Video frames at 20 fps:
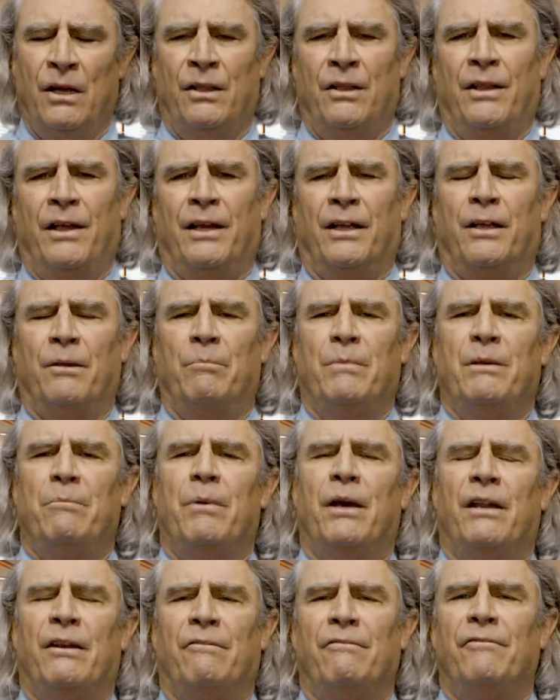That can be
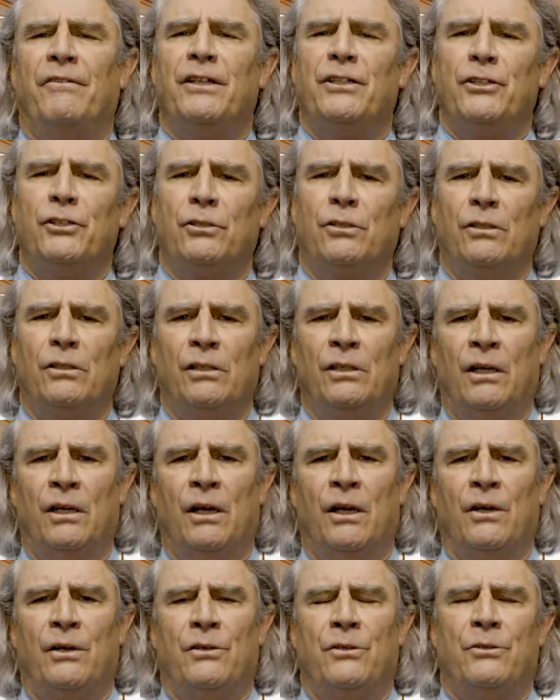beneficial
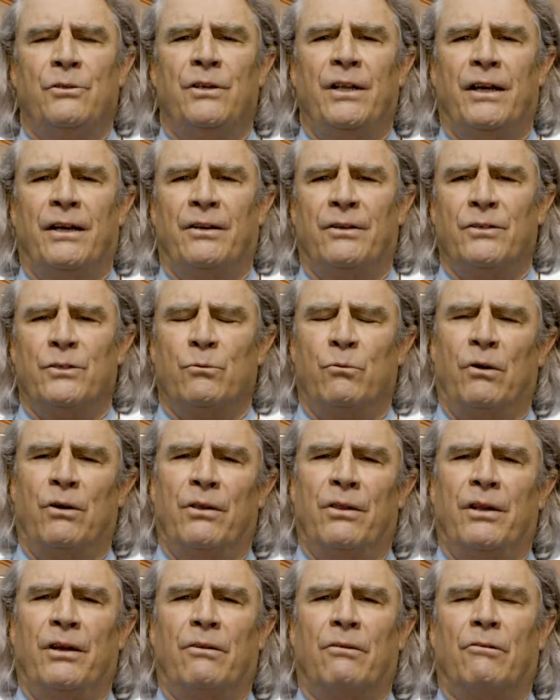to debtors where
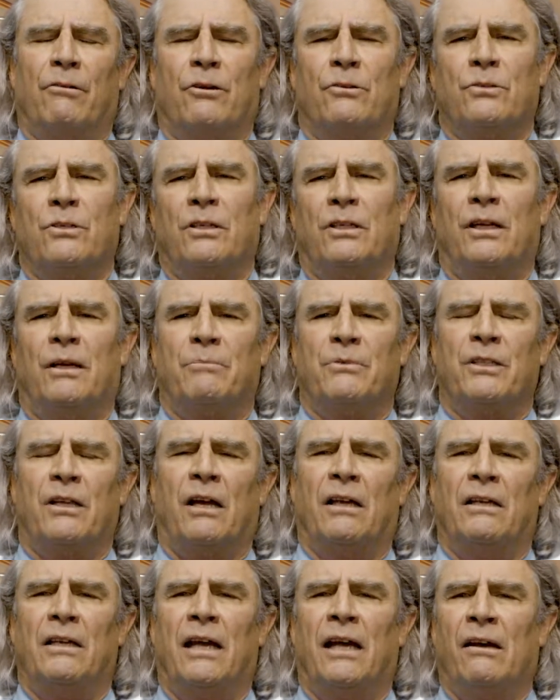they are grossly
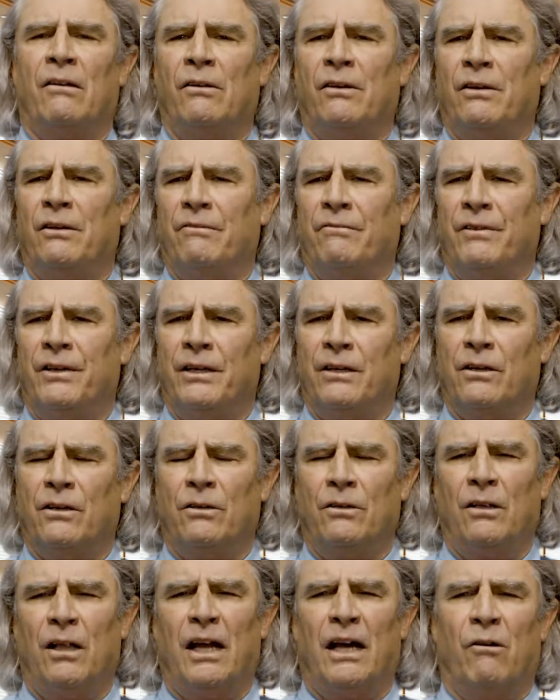upside down in a
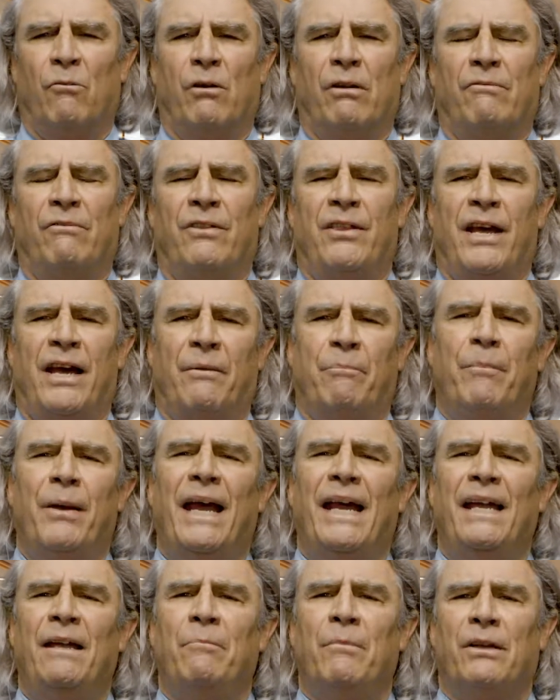vehicle. However, that
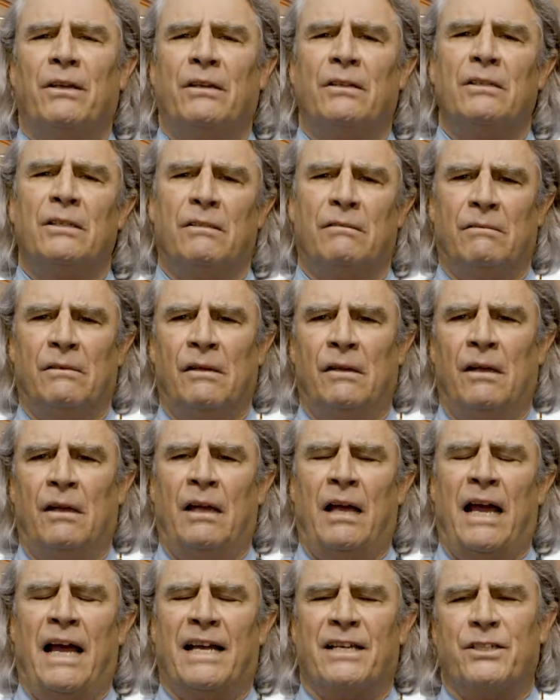payment
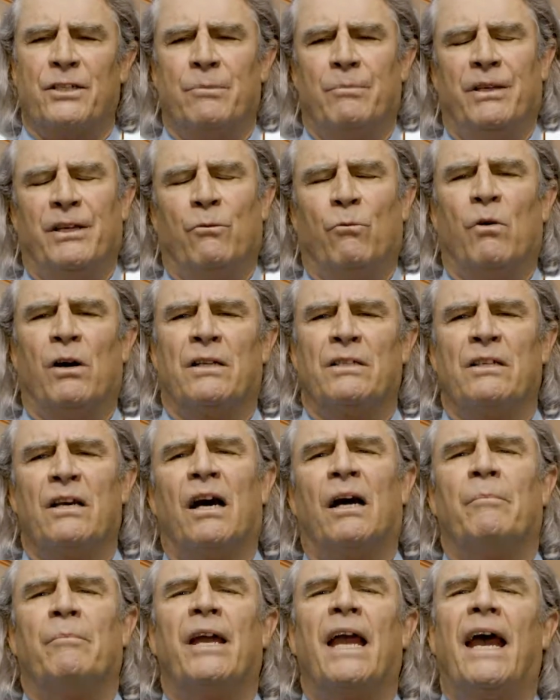has to be a
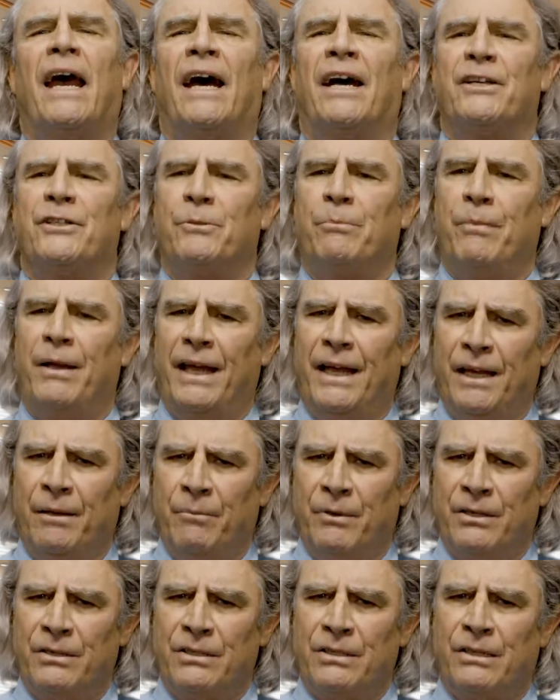one-time cash
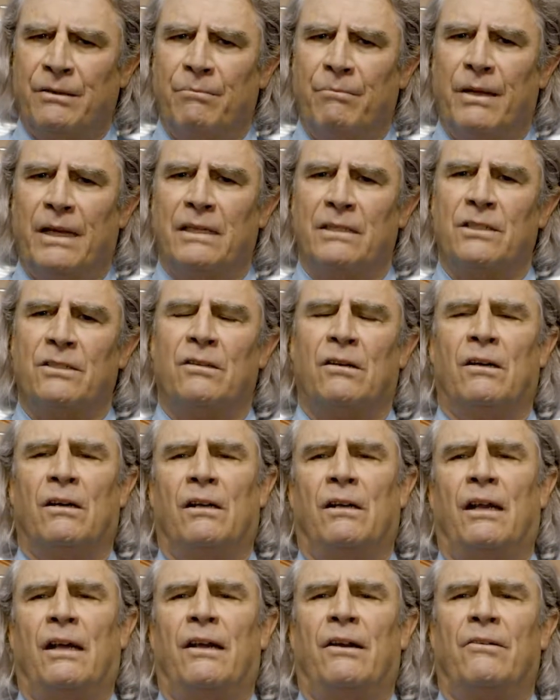payment, and based
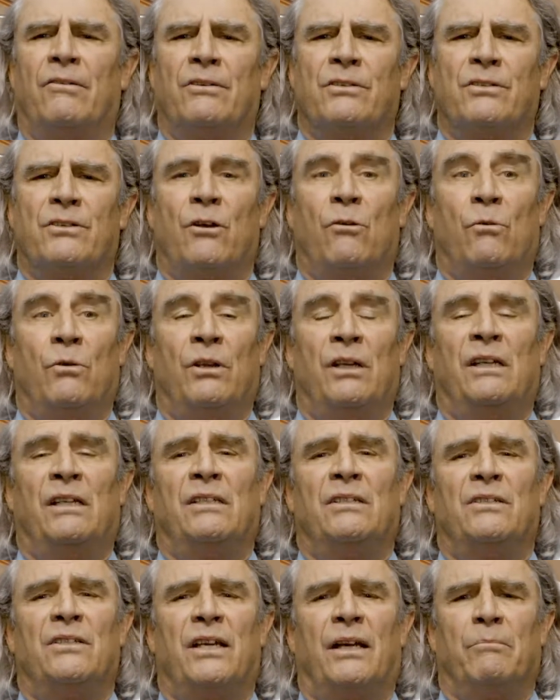on Arizona
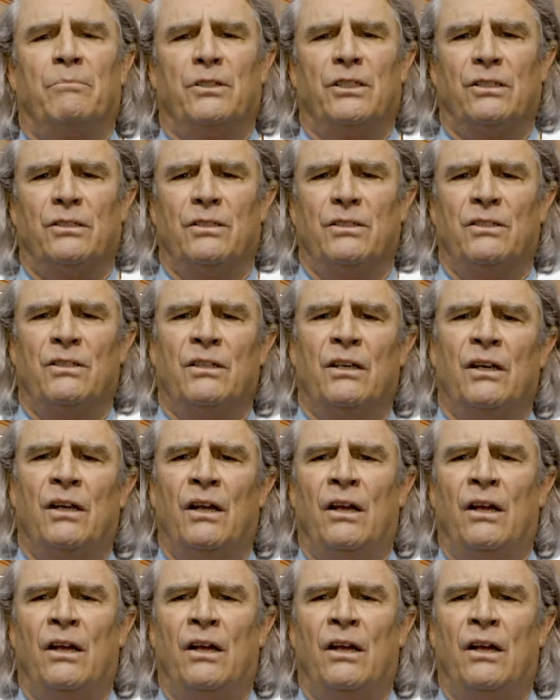exemptions,